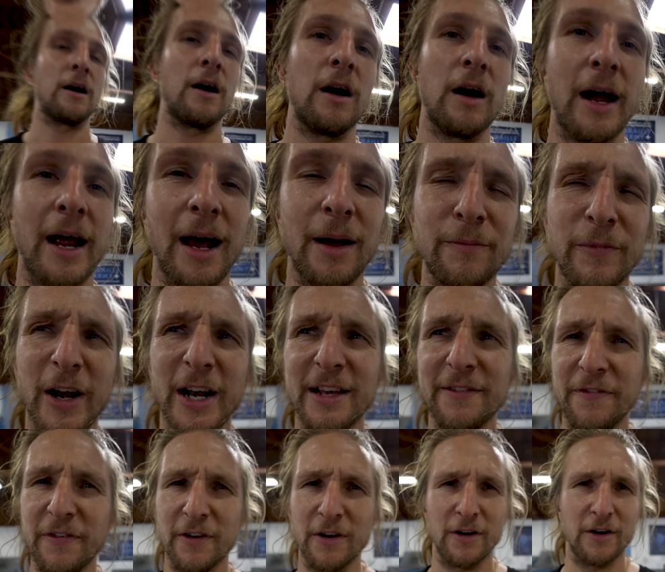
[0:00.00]
All right, I'm ready
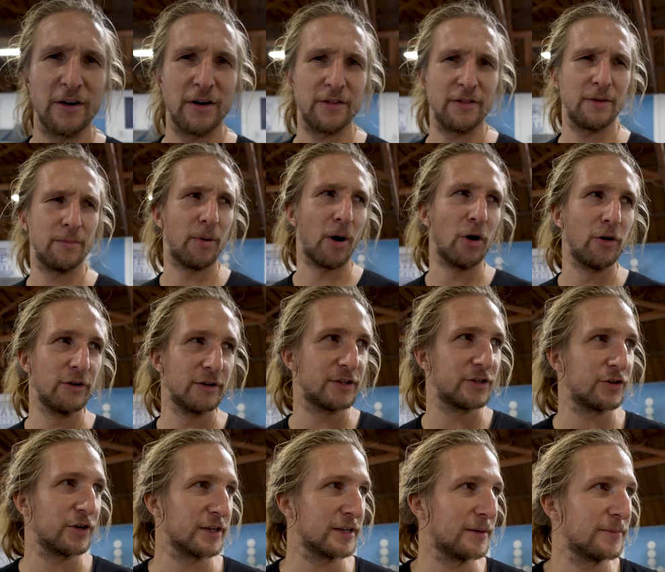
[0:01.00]
for the
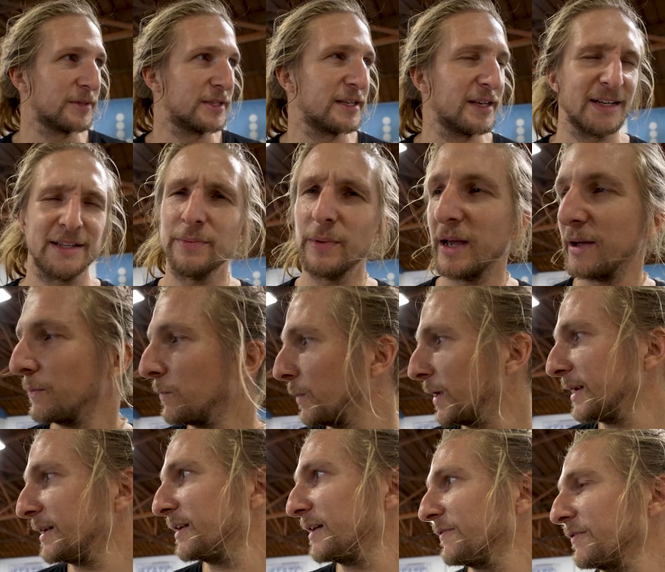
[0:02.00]
bonus, trick number six. Wait,
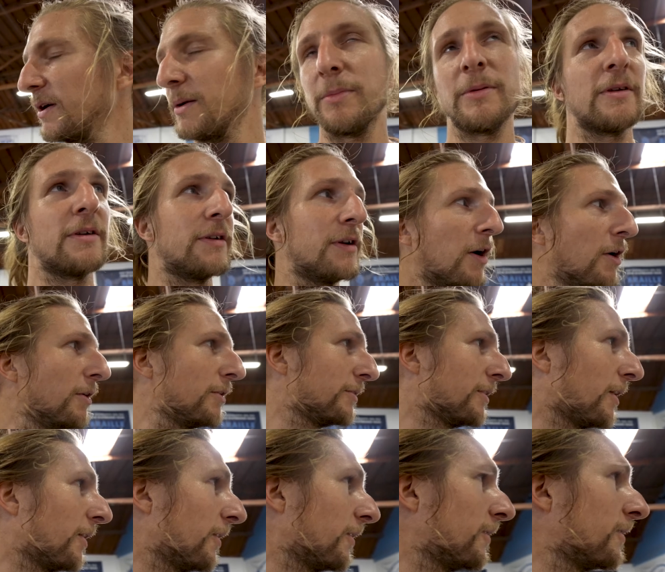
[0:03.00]
where did everyone go
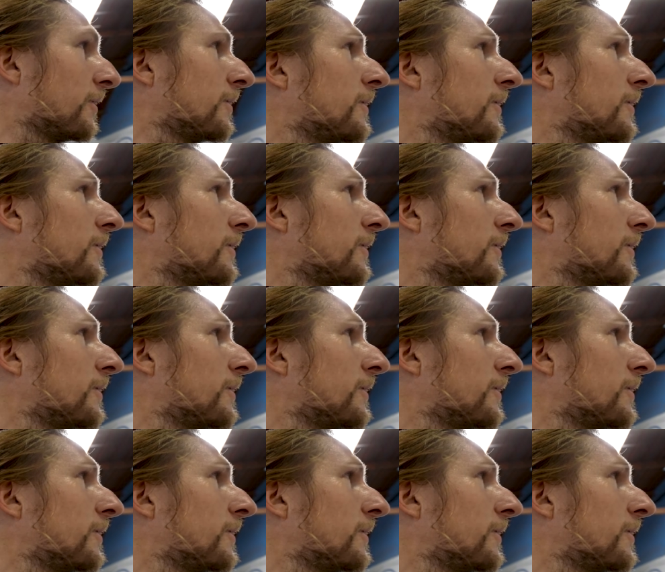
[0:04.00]
though?